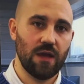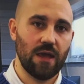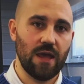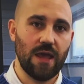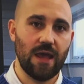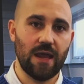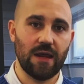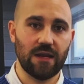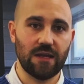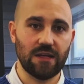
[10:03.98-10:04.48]

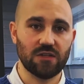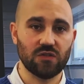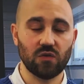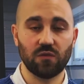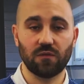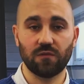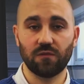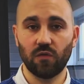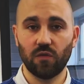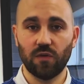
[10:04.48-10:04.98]
any sort
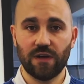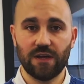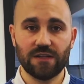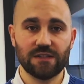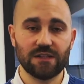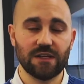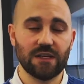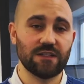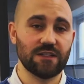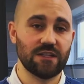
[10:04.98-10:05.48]
of voids,
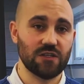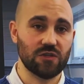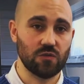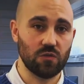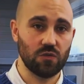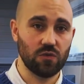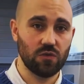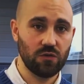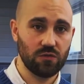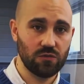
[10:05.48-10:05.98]
additional
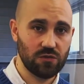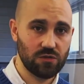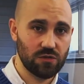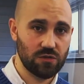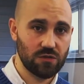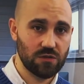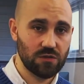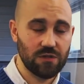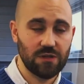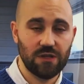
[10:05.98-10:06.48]

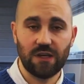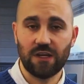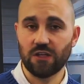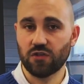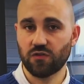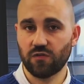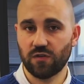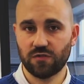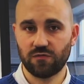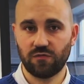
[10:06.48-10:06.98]
costs,
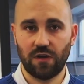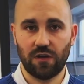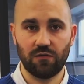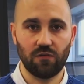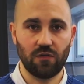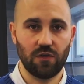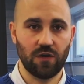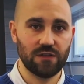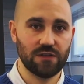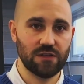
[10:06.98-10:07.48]
interest rate
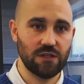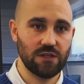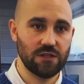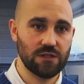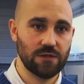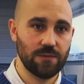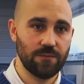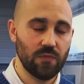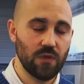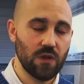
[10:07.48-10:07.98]
rises.
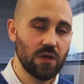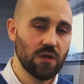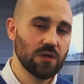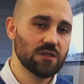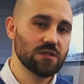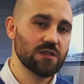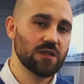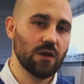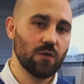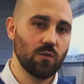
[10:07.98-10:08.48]

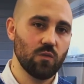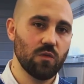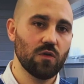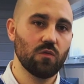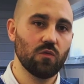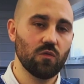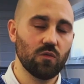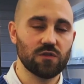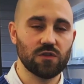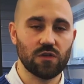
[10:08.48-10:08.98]
So they
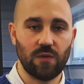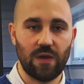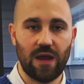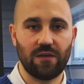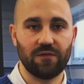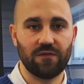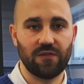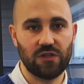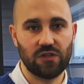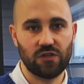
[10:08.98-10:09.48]
will also
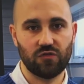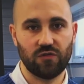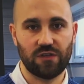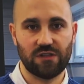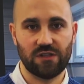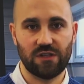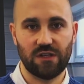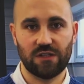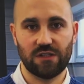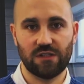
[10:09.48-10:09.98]
have this stress
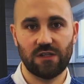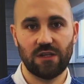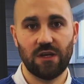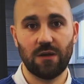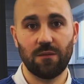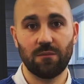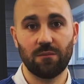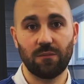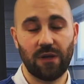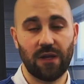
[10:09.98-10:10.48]
test
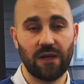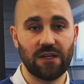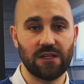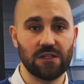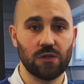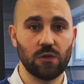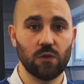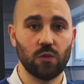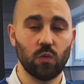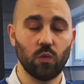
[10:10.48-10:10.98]
in place
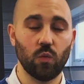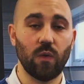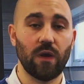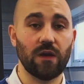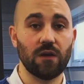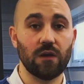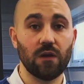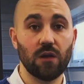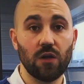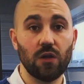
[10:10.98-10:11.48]
when
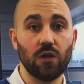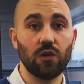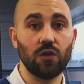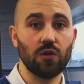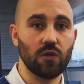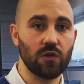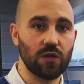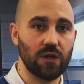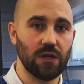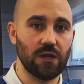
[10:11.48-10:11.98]

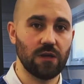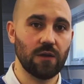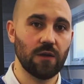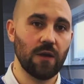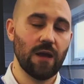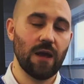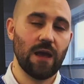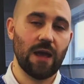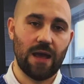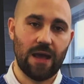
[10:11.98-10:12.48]
looking
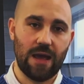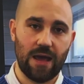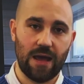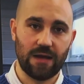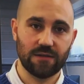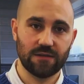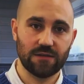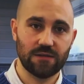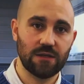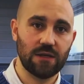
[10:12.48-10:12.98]

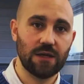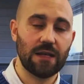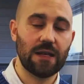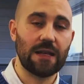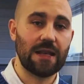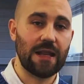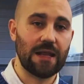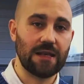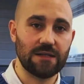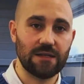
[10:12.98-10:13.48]
at
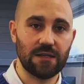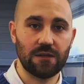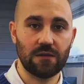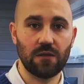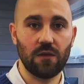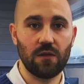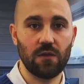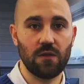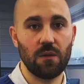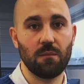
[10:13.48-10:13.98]
lending
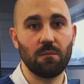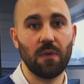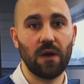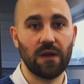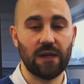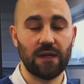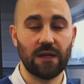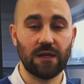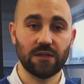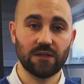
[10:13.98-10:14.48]
the
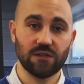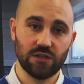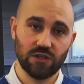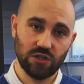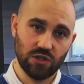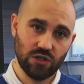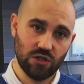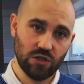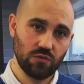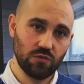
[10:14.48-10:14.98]
money to
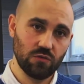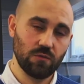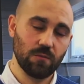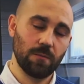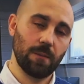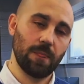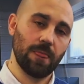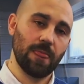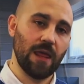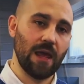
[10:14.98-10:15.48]
you
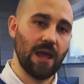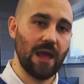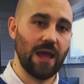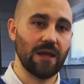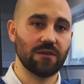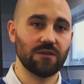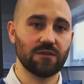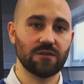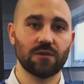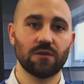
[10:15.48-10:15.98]

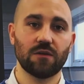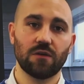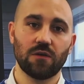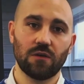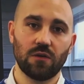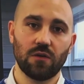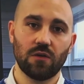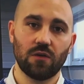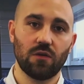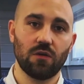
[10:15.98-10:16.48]
and
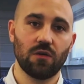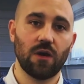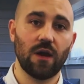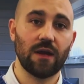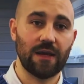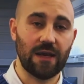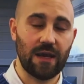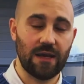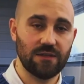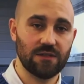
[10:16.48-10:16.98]

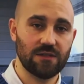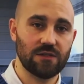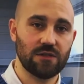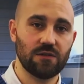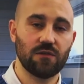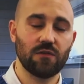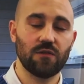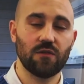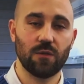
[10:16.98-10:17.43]
against the